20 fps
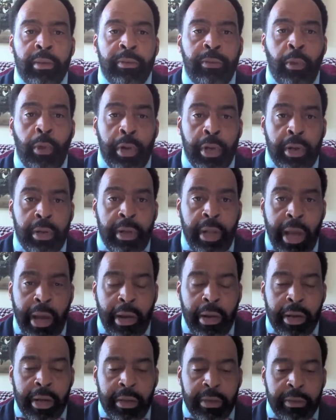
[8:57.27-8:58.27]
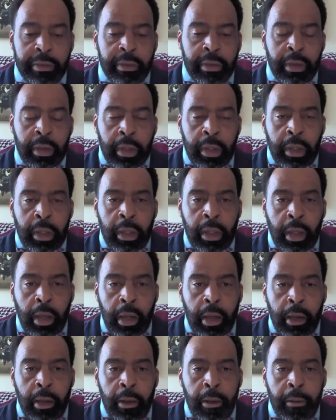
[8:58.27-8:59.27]
for your narrative.
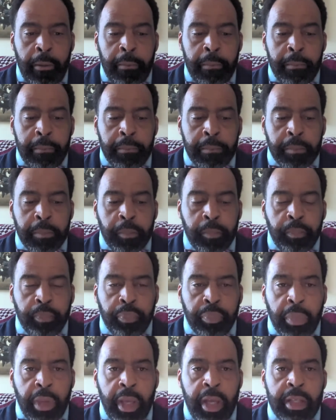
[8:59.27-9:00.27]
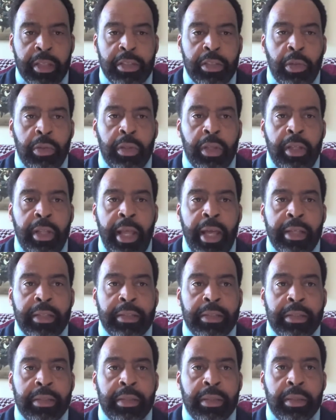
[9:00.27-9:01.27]
And so the
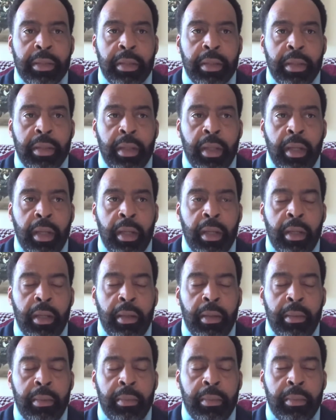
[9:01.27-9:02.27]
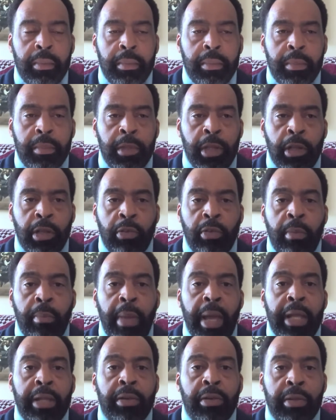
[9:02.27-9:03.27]
next, the
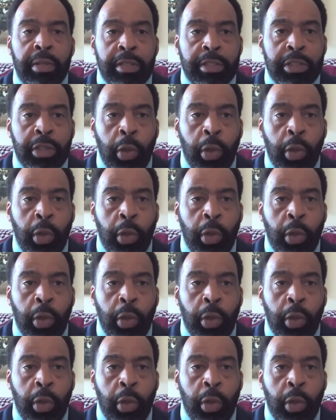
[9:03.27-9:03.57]
remainder of this